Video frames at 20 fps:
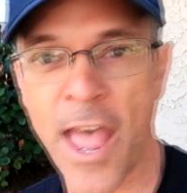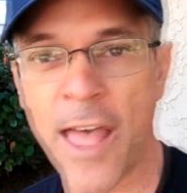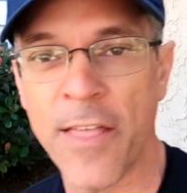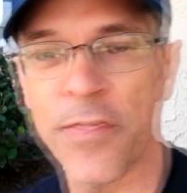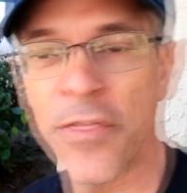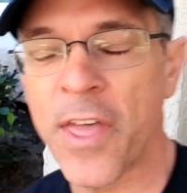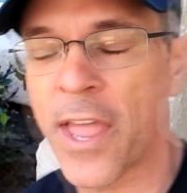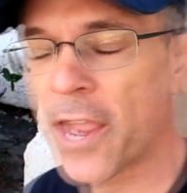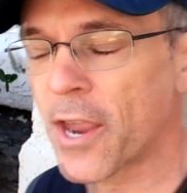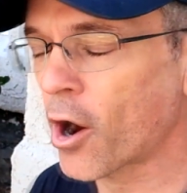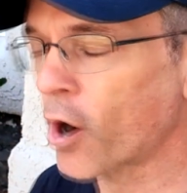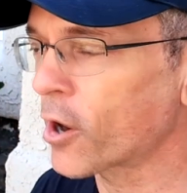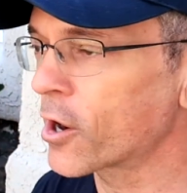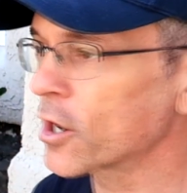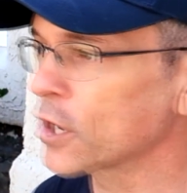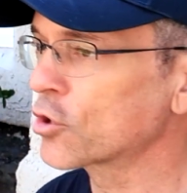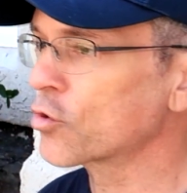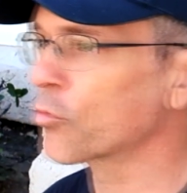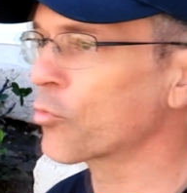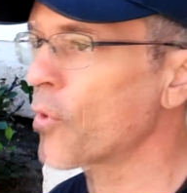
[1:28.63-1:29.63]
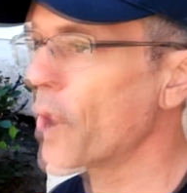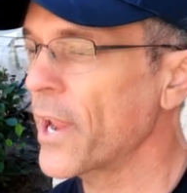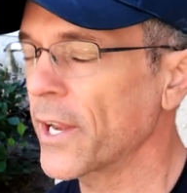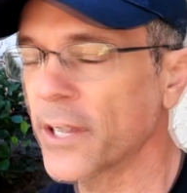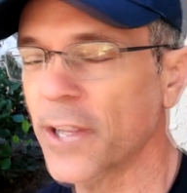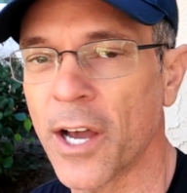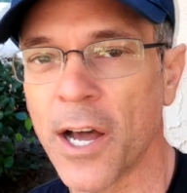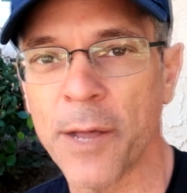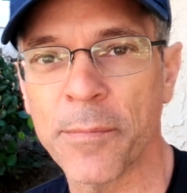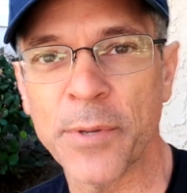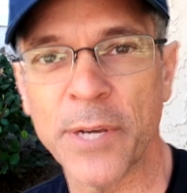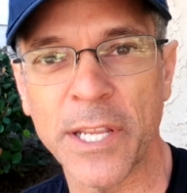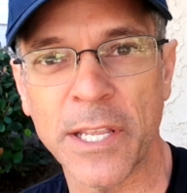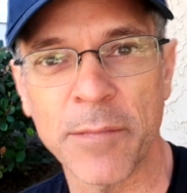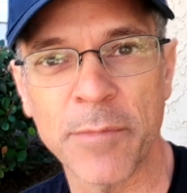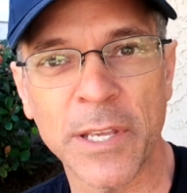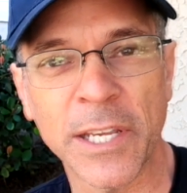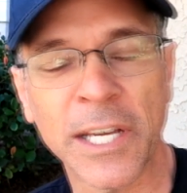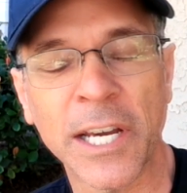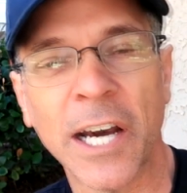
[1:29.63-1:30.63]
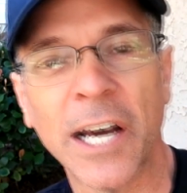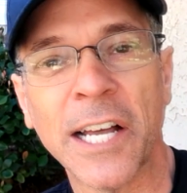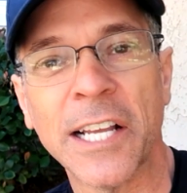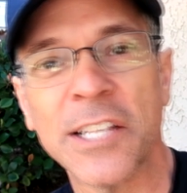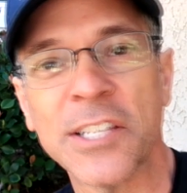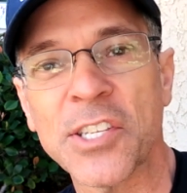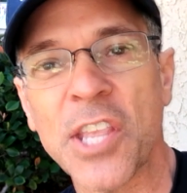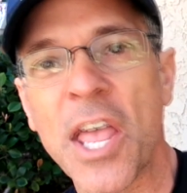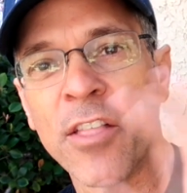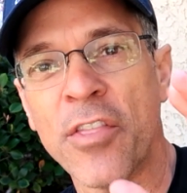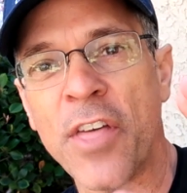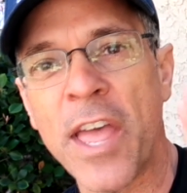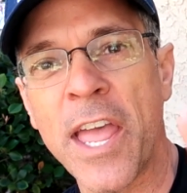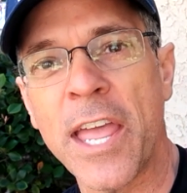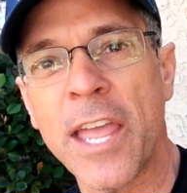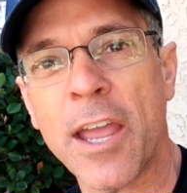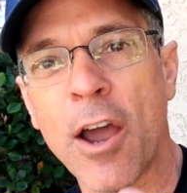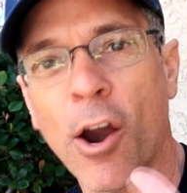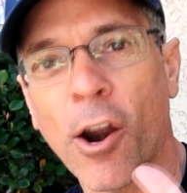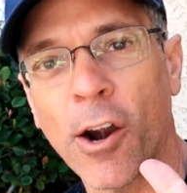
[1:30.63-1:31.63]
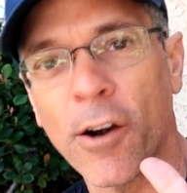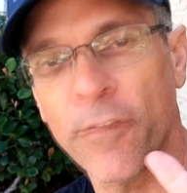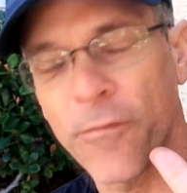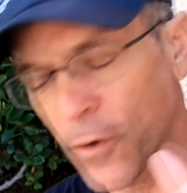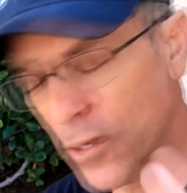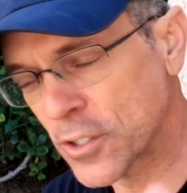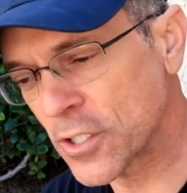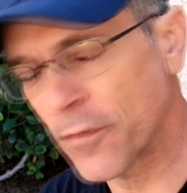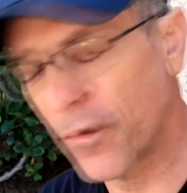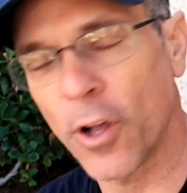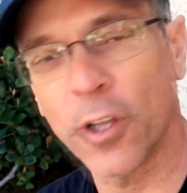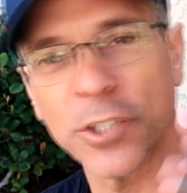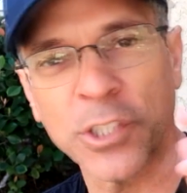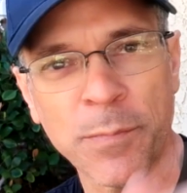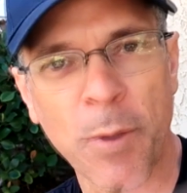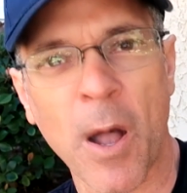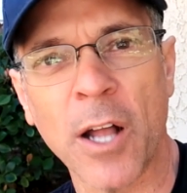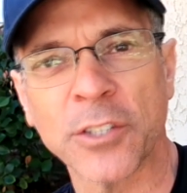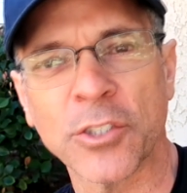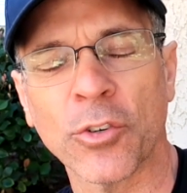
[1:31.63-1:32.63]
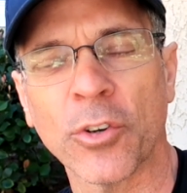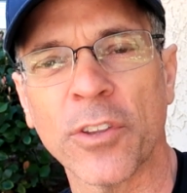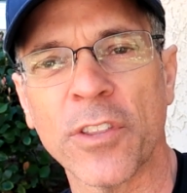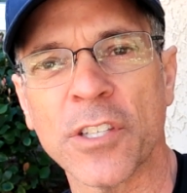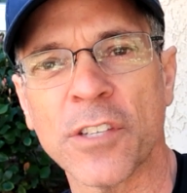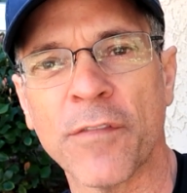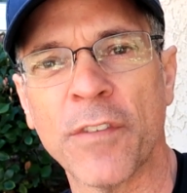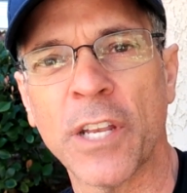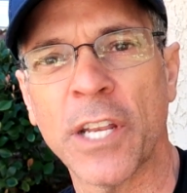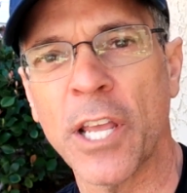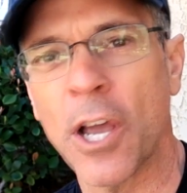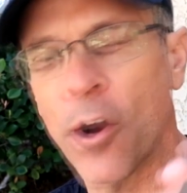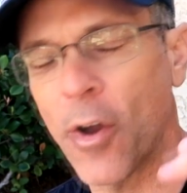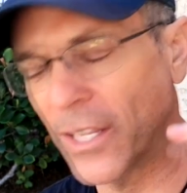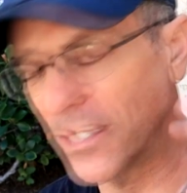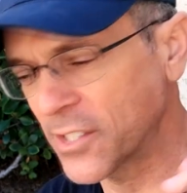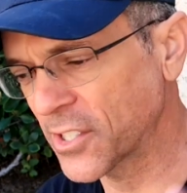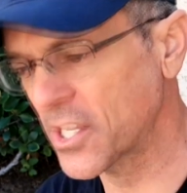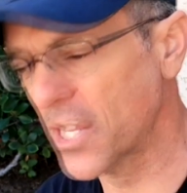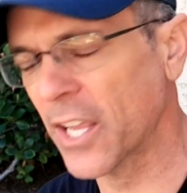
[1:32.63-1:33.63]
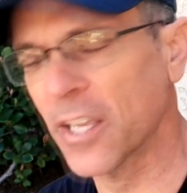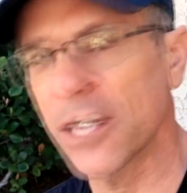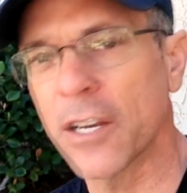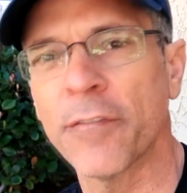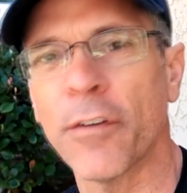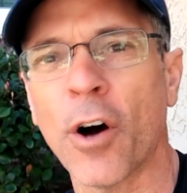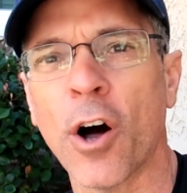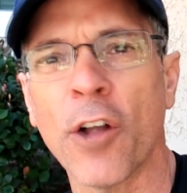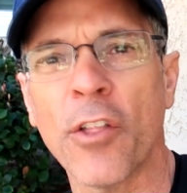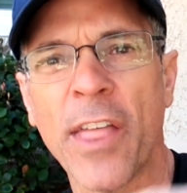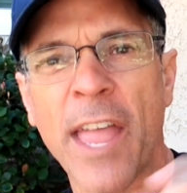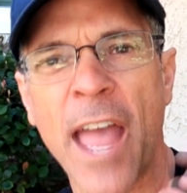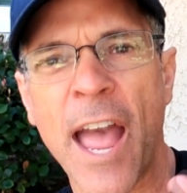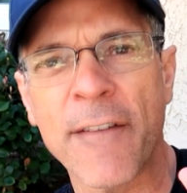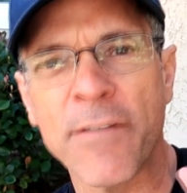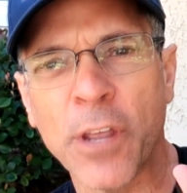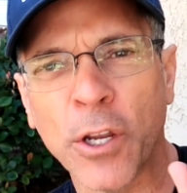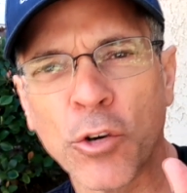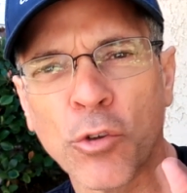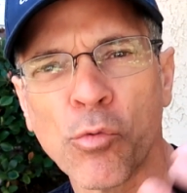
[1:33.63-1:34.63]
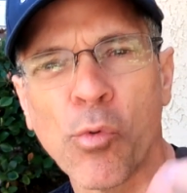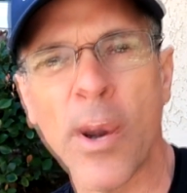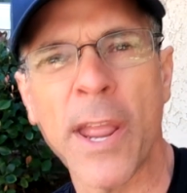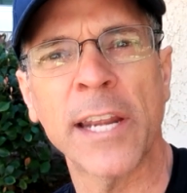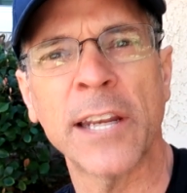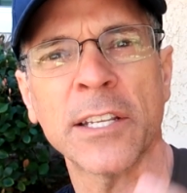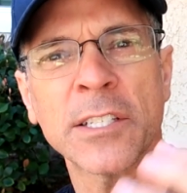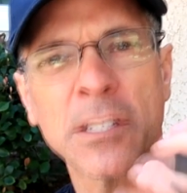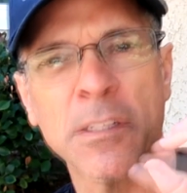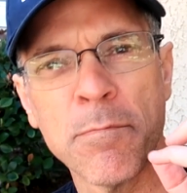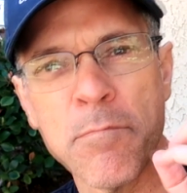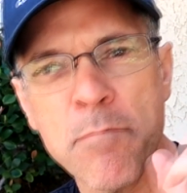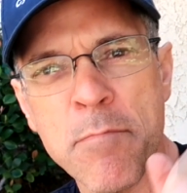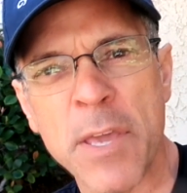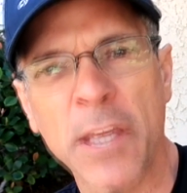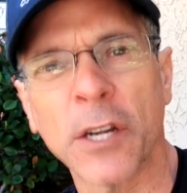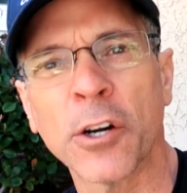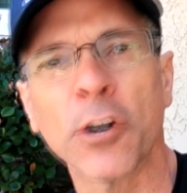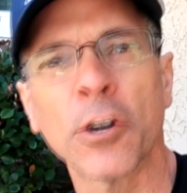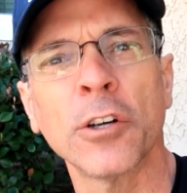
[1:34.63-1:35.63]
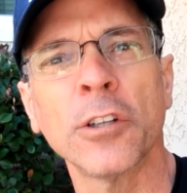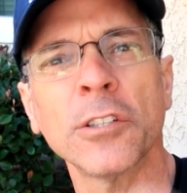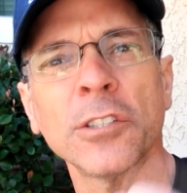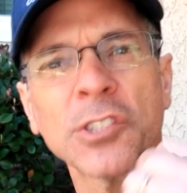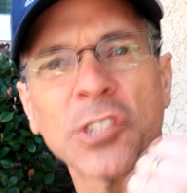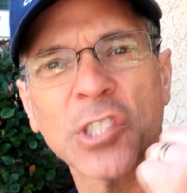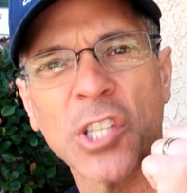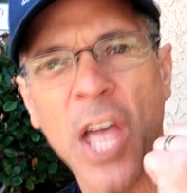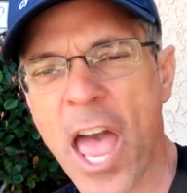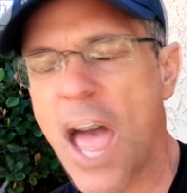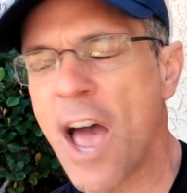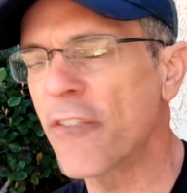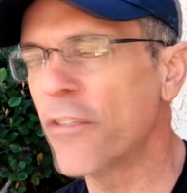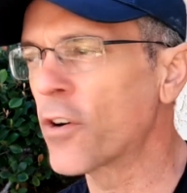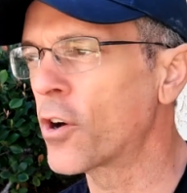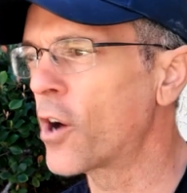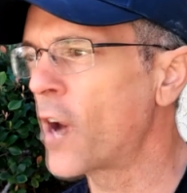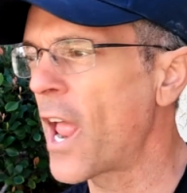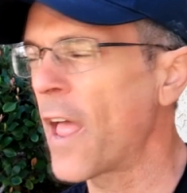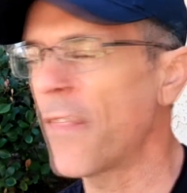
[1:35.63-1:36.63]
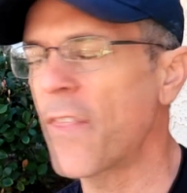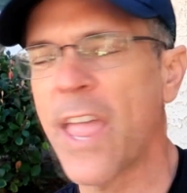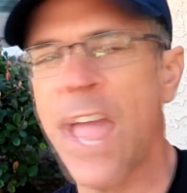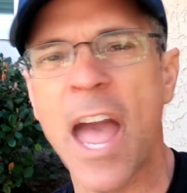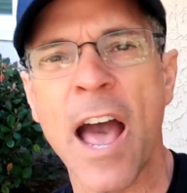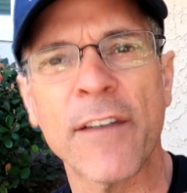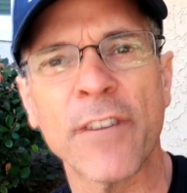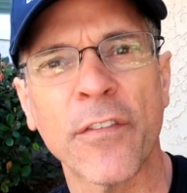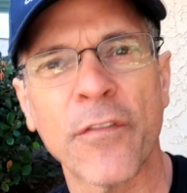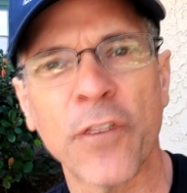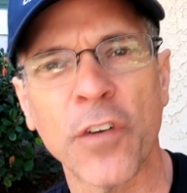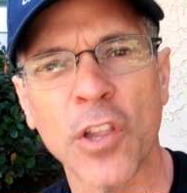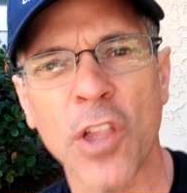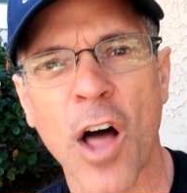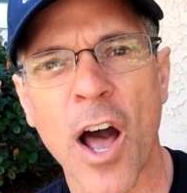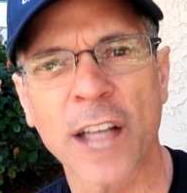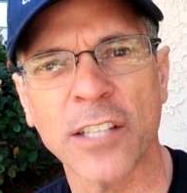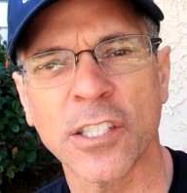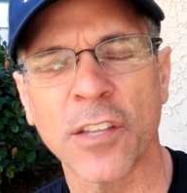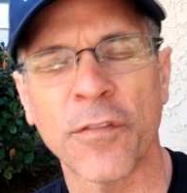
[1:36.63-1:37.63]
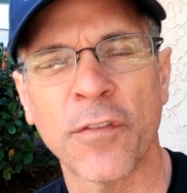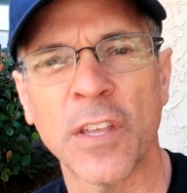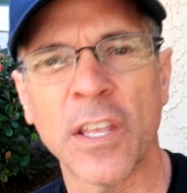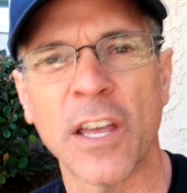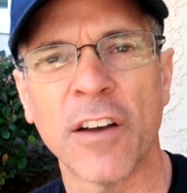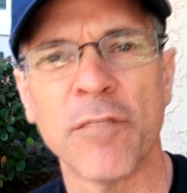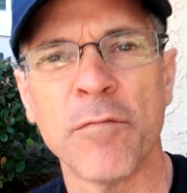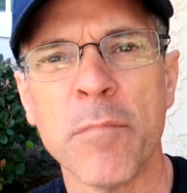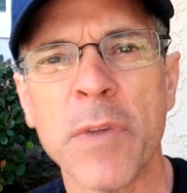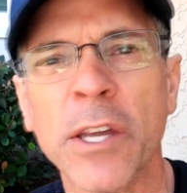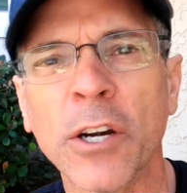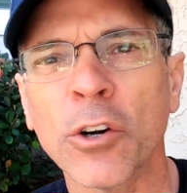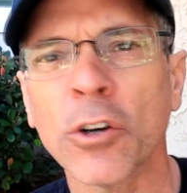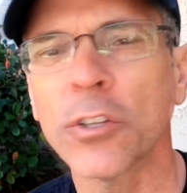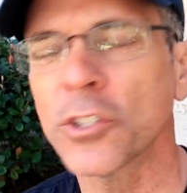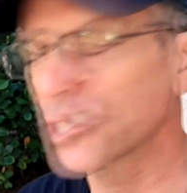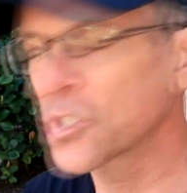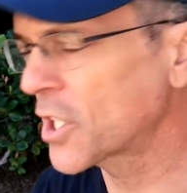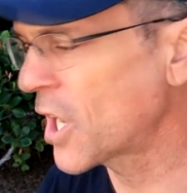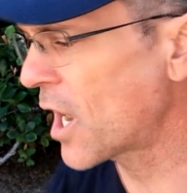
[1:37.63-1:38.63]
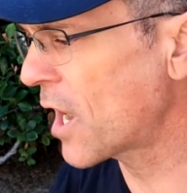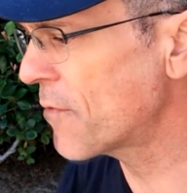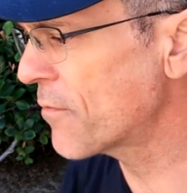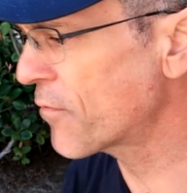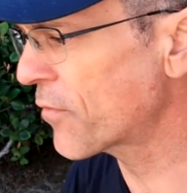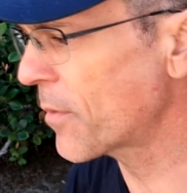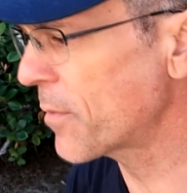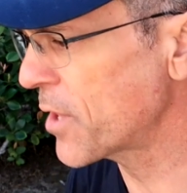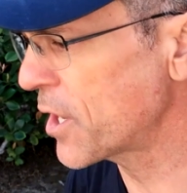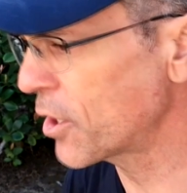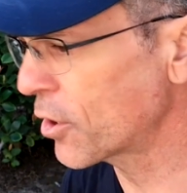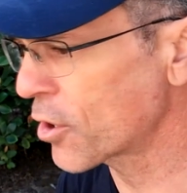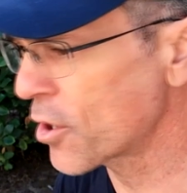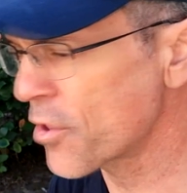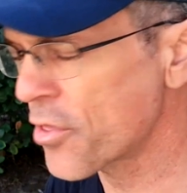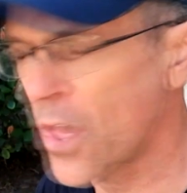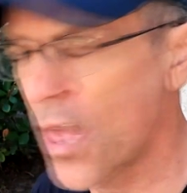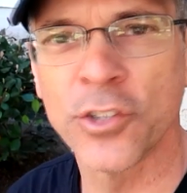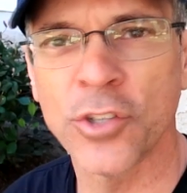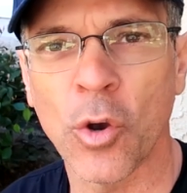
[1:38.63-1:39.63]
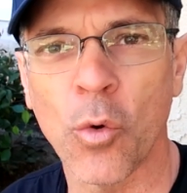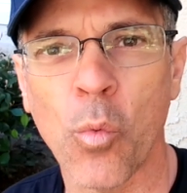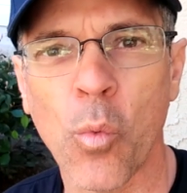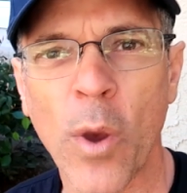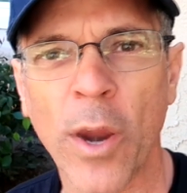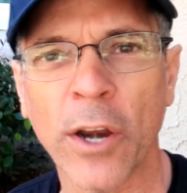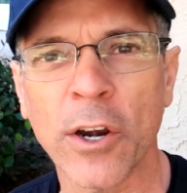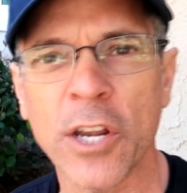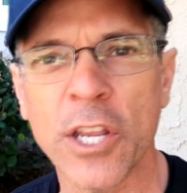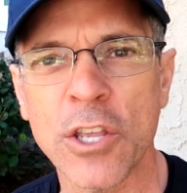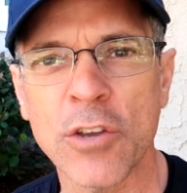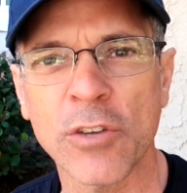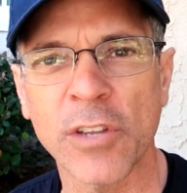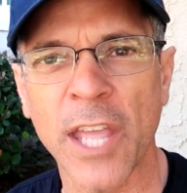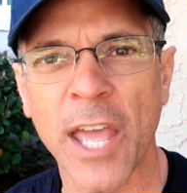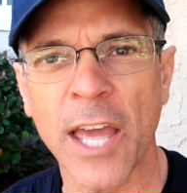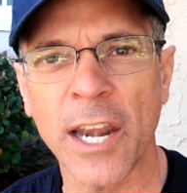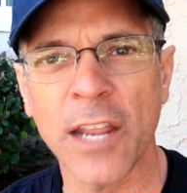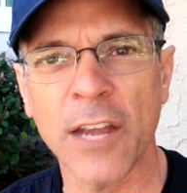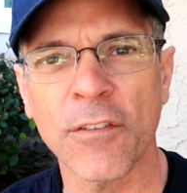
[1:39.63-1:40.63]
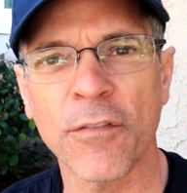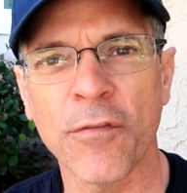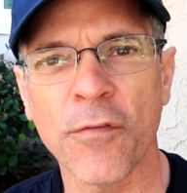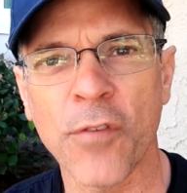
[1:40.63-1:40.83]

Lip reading: and they are a great company because they are, first of all, sponsoring this video, and second of all, they have the greatest minerals ever, and they have a philosophy of minerals come from the earth, so where do you get it?